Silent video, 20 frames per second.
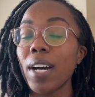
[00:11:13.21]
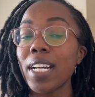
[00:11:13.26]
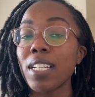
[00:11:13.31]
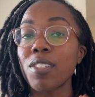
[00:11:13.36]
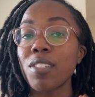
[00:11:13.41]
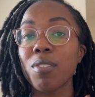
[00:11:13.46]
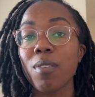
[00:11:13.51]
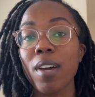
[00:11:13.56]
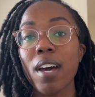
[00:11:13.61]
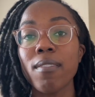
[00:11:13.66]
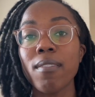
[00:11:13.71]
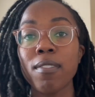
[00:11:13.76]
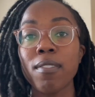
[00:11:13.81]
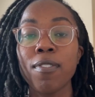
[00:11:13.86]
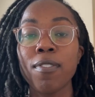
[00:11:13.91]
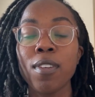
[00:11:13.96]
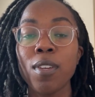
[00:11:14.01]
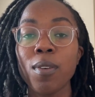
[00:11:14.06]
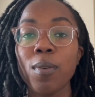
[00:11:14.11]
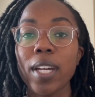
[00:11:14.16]
I do have a
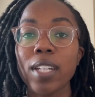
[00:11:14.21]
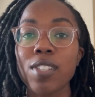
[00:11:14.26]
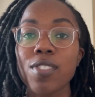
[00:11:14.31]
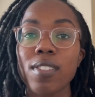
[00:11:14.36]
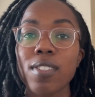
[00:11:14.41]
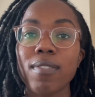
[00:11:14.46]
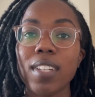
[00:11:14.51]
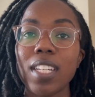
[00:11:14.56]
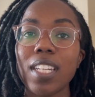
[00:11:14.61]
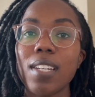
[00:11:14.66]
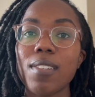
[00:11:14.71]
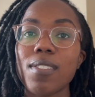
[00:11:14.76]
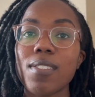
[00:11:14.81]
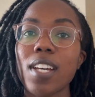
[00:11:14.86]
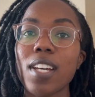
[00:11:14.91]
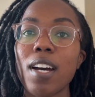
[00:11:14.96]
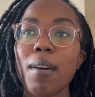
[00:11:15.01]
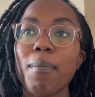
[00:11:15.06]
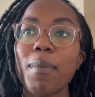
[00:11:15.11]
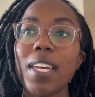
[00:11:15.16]
few extra videos
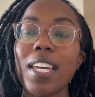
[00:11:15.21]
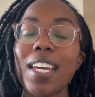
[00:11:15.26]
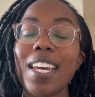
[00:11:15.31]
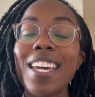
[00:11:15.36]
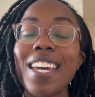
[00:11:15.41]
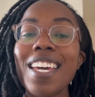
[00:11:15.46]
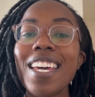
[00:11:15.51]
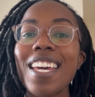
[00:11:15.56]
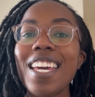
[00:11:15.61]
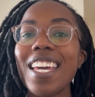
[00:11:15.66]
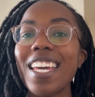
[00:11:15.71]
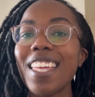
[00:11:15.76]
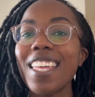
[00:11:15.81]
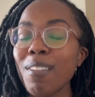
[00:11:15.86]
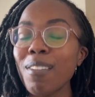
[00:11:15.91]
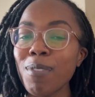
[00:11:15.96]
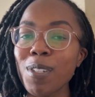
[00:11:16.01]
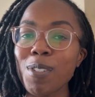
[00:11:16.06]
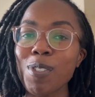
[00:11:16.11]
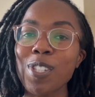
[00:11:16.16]
coming in
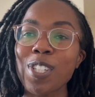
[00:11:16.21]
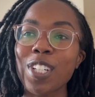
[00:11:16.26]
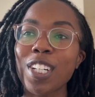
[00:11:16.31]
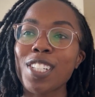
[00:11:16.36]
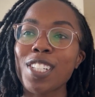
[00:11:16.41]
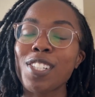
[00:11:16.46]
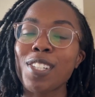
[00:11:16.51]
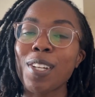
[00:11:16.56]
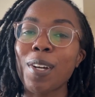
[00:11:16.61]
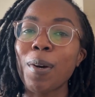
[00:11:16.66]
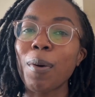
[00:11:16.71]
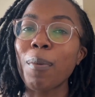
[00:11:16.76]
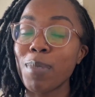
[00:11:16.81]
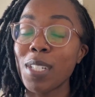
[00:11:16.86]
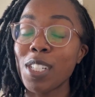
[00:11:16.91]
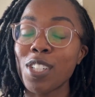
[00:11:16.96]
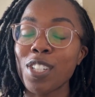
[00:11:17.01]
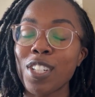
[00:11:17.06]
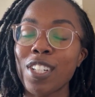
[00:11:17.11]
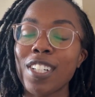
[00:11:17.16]
the future, so
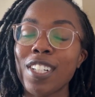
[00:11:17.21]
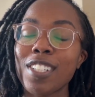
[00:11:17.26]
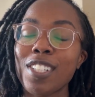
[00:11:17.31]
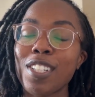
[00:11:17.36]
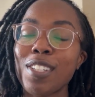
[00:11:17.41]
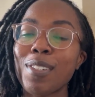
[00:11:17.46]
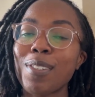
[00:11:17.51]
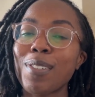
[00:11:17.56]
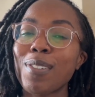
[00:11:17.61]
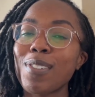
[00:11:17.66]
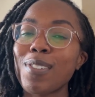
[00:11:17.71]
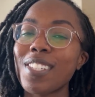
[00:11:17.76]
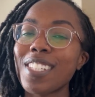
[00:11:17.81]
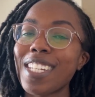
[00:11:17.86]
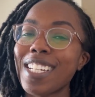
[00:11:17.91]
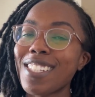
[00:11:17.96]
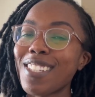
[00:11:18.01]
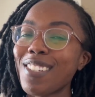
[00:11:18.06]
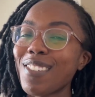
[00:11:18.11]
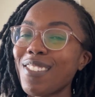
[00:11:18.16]
be sure to
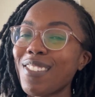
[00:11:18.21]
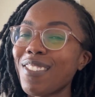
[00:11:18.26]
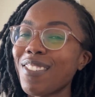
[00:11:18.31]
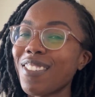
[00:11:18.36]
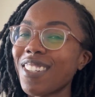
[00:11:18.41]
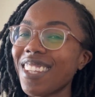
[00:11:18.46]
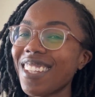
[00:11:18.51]
stay tuned for